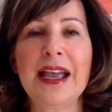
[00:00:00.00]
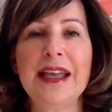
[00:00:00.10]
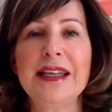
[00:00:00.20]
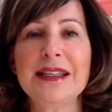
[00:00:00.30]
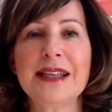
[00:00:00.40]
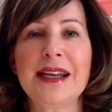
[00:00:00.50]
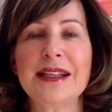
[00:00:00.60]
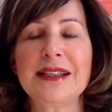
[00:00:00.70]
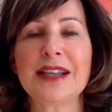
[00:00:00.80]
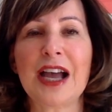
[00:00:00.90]
is that
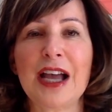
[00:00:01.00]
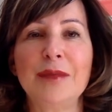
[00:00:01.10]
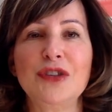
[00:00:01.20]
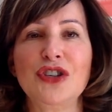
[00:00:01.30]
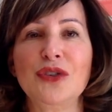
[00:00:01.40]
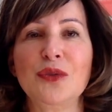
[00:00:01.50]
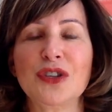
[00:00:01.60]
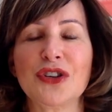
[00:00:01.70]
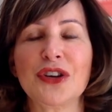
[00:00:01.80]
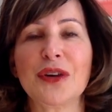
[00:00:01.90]
it's time to
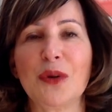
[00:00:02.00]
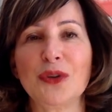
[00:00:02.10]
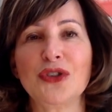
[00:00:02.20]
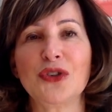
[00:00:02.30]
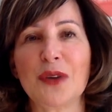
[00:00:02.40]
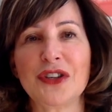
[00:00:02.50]
return your old story